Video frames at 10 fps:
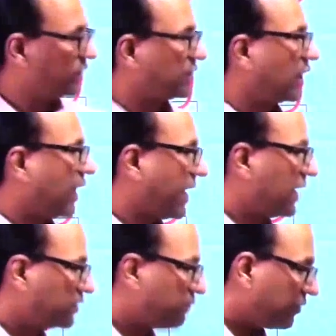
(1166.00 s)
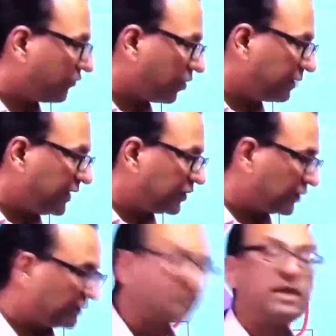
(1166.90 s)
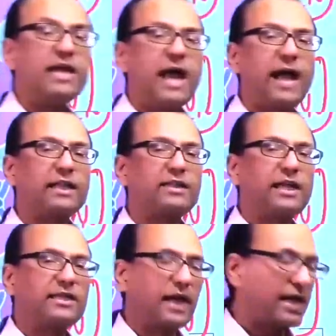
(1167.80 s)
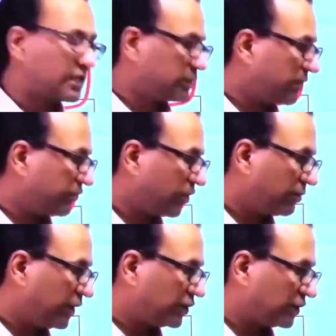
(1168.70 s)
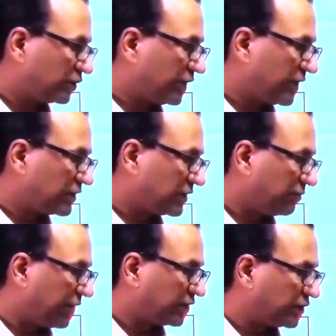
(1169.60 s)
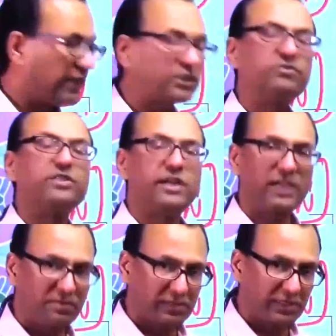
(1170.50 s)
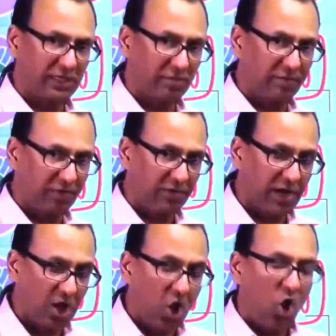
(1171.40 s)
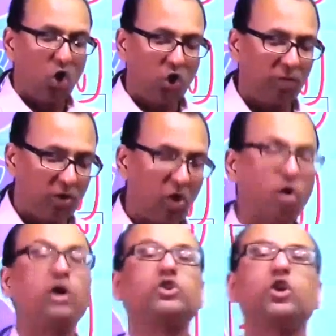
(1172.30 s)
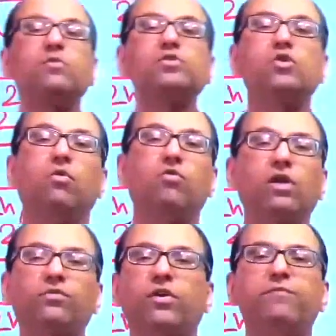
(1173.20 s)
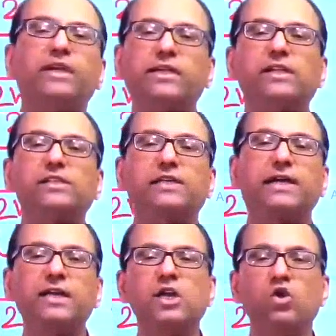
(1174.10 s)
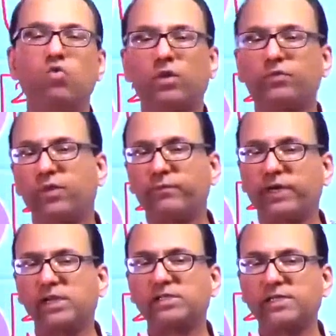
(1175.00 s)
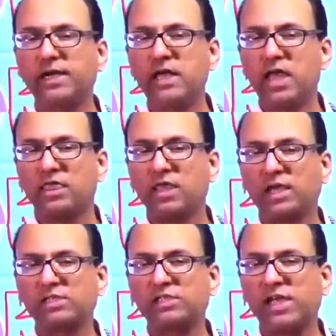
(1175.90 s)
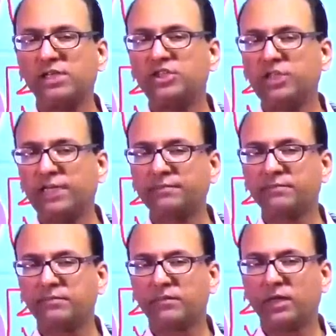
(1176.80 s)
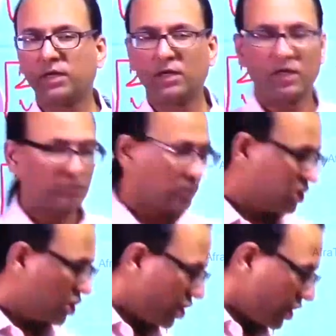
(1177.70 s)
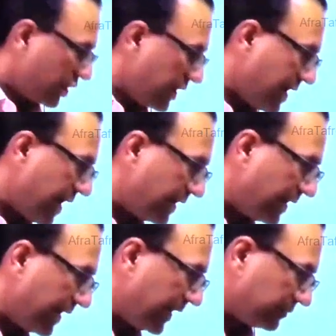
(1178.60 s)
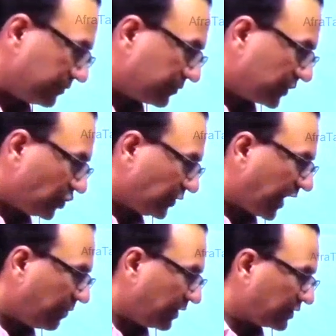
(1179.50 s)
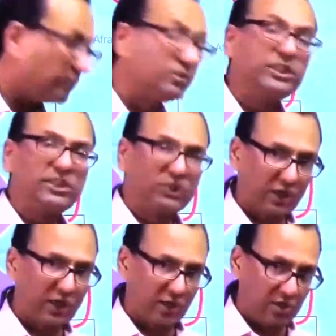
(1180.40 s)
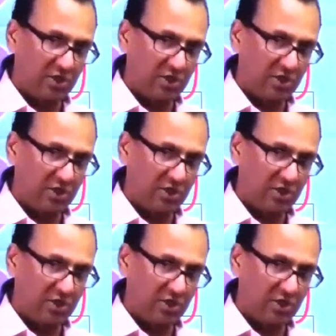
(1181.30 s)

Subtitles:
is a chiasma formation, and in that chiasma formation there is some exchange of genetic material between homologous chromosome, one from maternal side, one from paternal side. They are exchanging the DNA segment. Some genes are